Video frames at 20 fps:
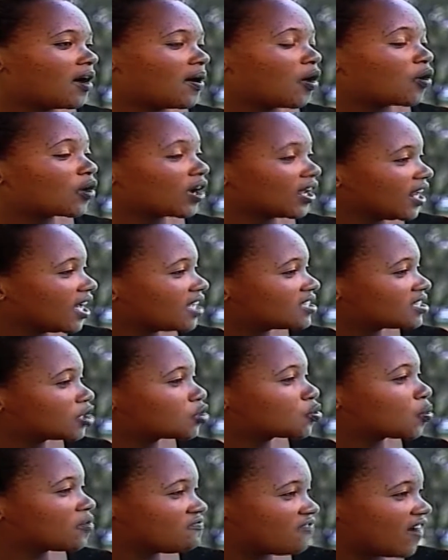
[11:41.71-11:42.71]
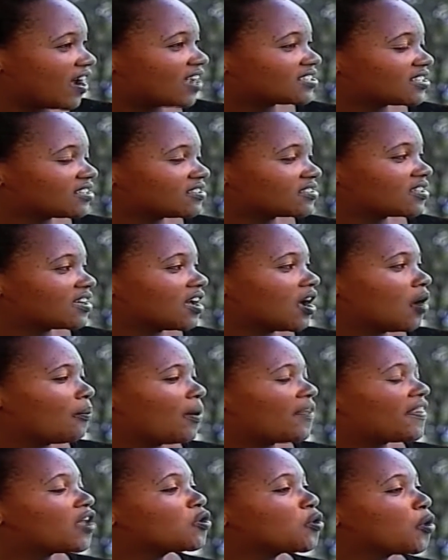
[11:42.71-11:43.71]
organizer to advise us,
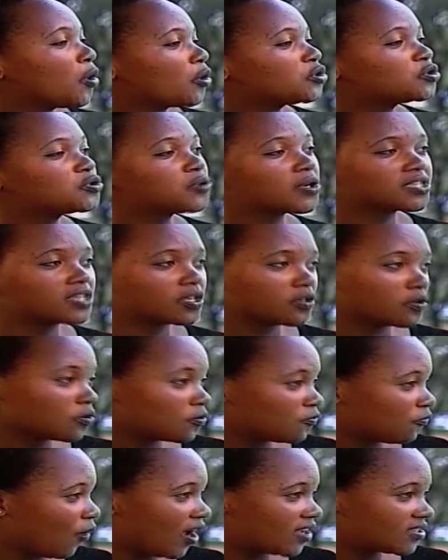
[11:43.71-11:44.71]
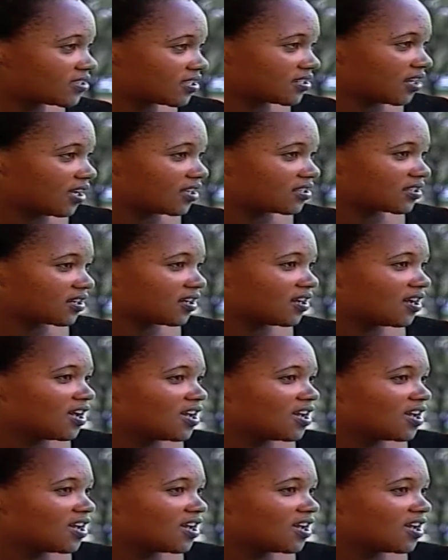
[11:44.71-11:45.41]
but then not to execute for us the task.